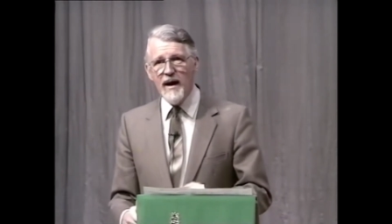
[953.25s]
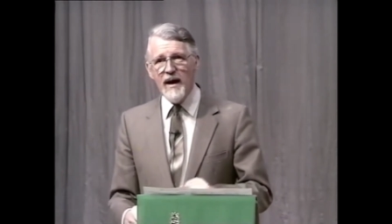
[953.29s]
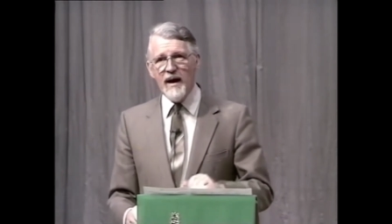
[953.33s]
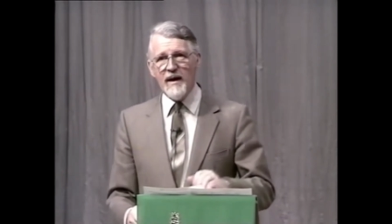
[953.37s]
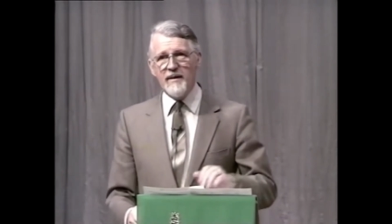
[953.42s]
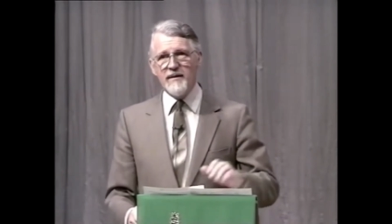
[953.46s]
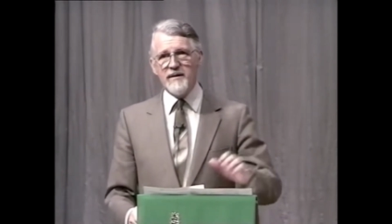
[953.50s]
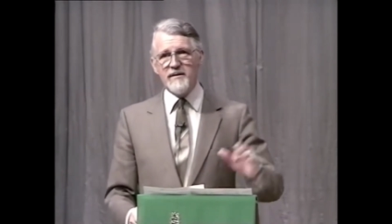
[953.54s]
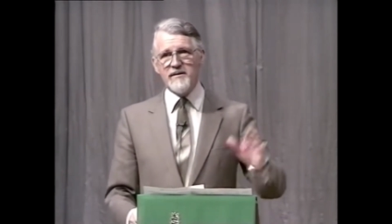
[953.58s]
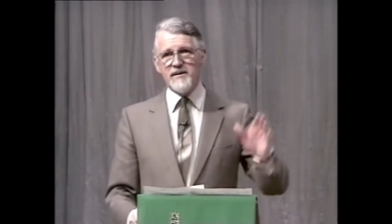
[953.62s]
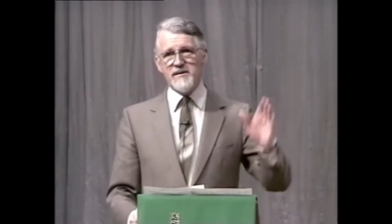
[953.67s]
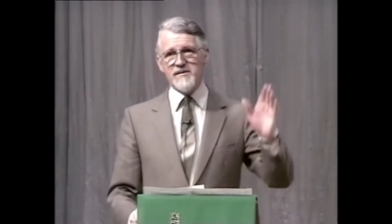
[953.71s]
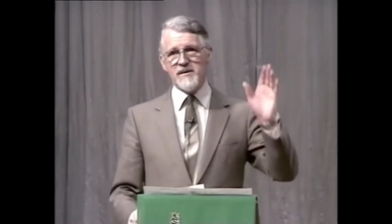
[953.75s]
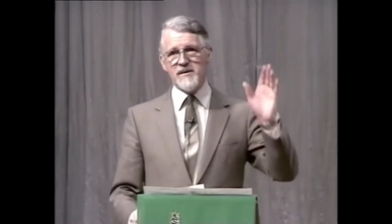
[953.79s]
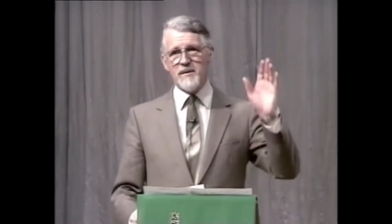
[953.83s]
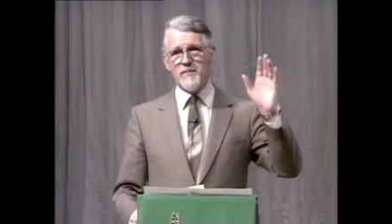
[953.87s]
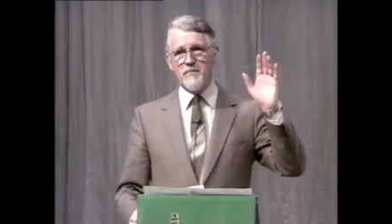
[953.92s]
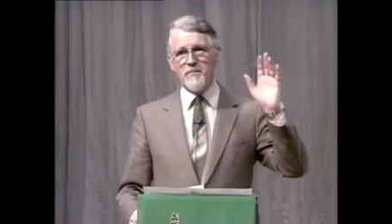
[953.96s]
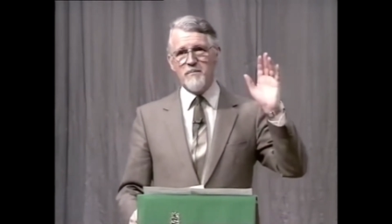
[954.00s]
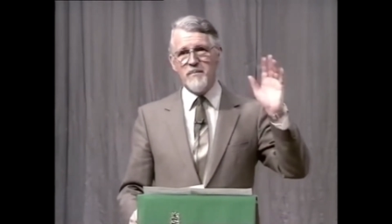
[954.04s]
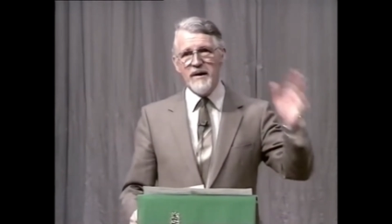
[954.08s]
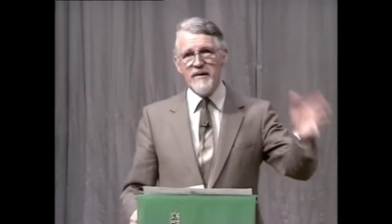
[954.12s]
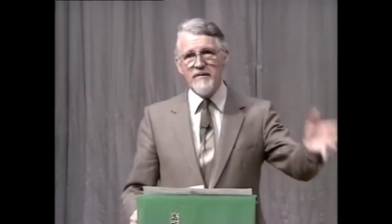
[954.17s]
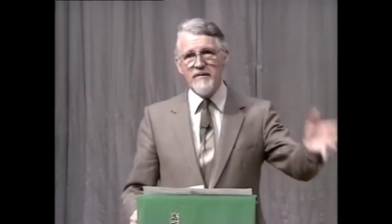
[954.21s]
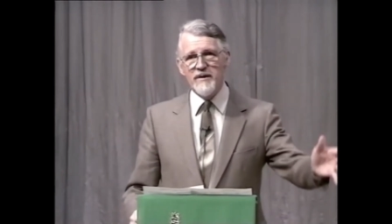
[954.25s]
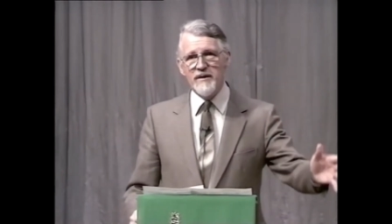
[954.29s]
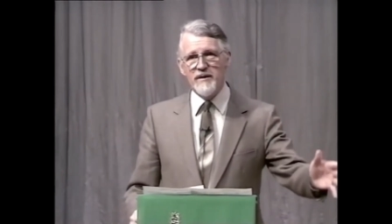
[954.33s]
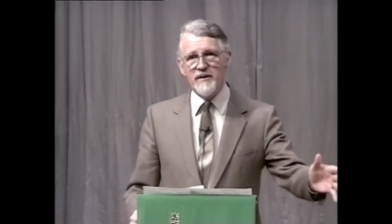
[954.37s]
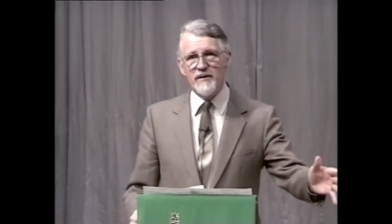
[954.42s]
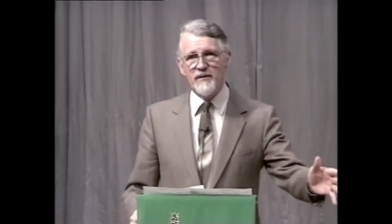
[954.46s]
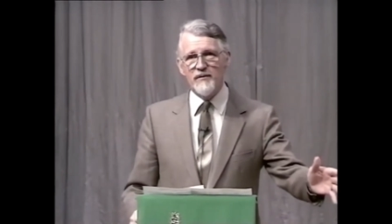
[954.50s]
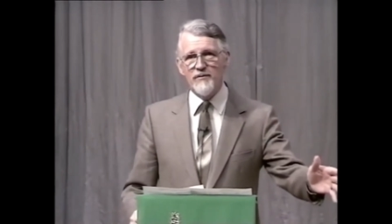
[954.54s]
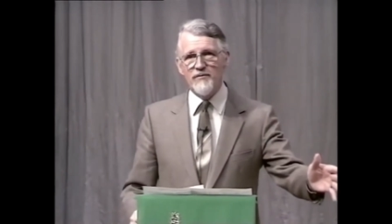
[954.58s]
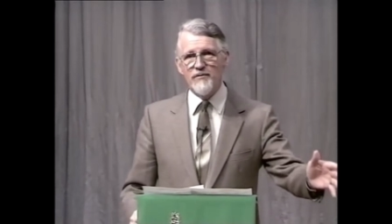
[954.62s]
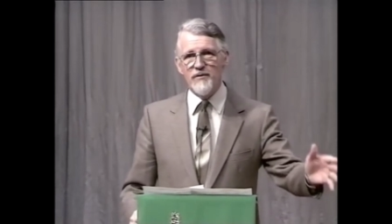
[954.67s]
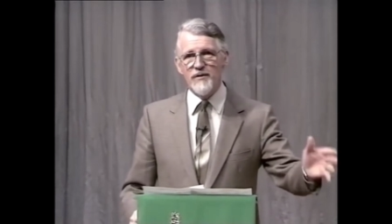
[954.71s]
and it is a
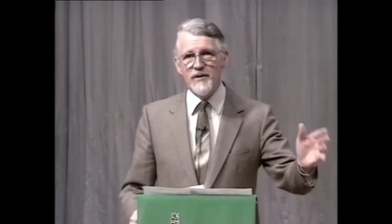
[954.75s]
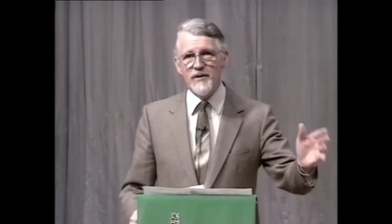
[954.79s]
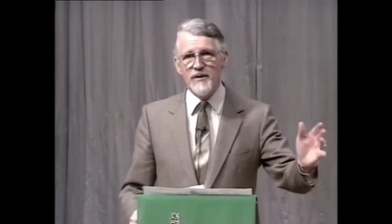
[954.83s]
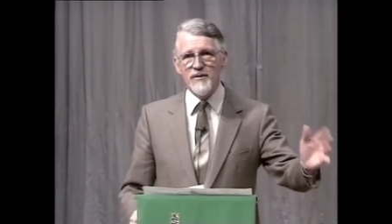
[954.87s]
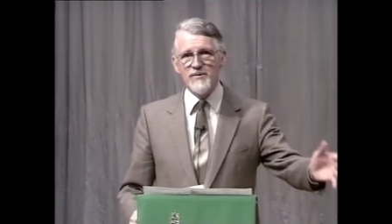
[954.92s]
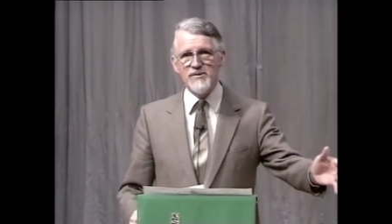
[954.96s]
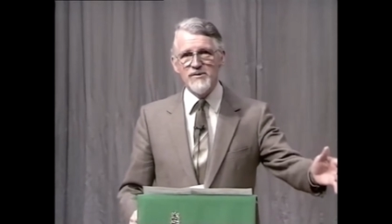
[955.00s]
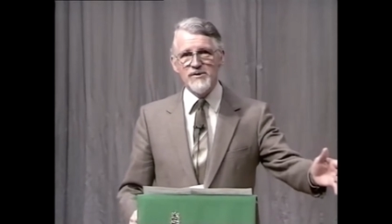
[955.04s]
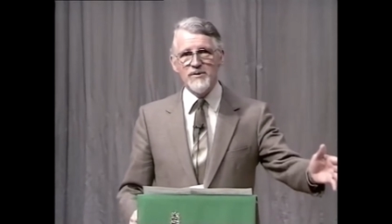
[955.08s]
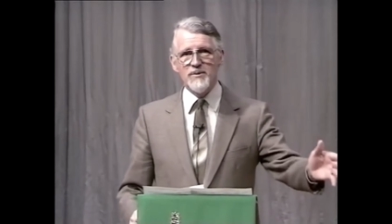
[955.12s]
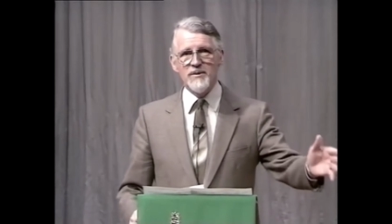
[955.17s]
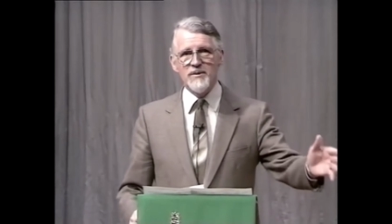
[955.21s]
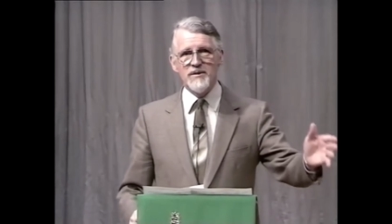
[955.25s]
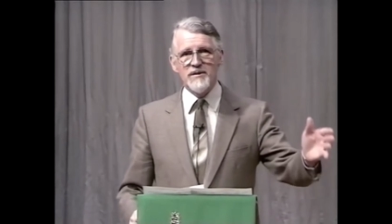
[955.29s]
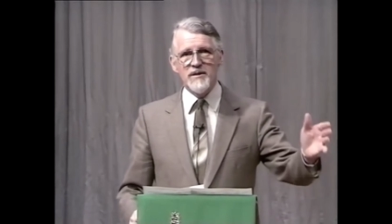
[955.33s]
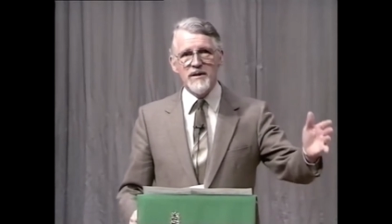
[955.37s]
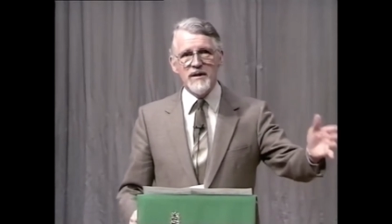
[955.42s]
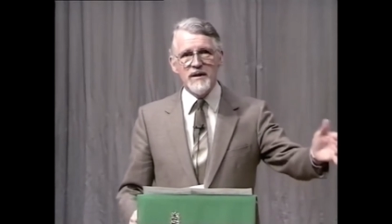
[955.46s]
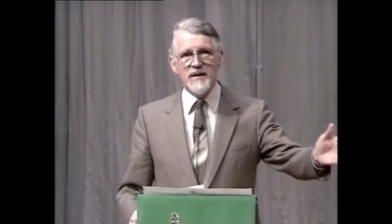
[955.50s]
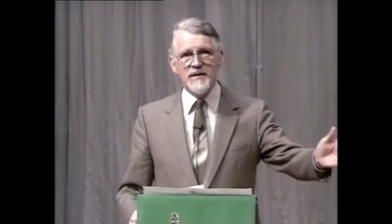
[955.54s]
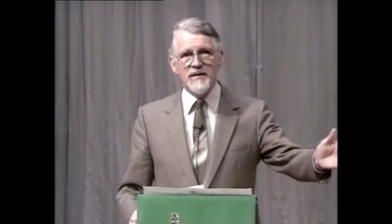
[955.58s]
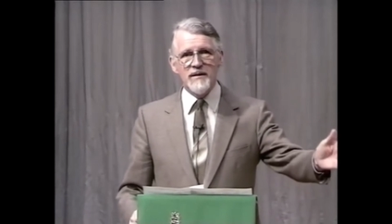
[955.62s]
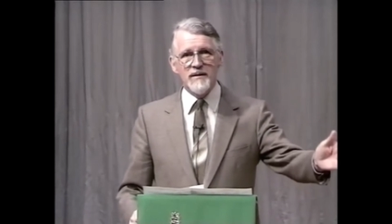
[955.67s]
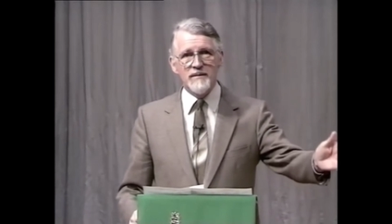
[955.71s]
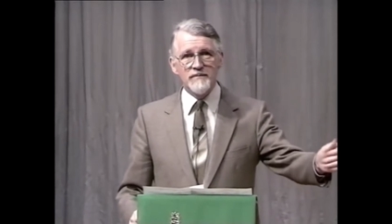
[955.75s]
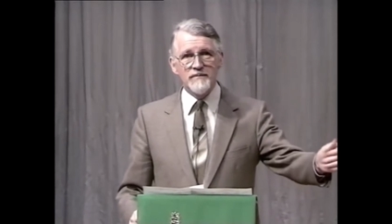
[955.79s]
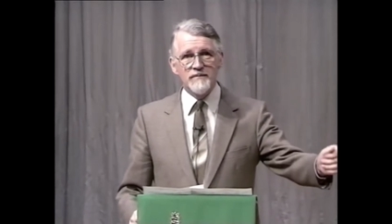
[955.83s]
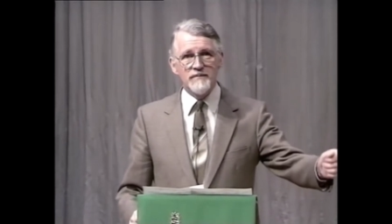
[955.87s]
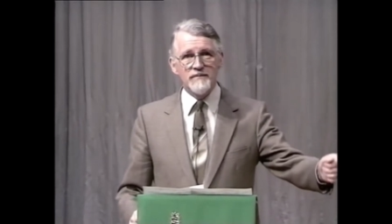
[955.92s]
burial for those who are dead.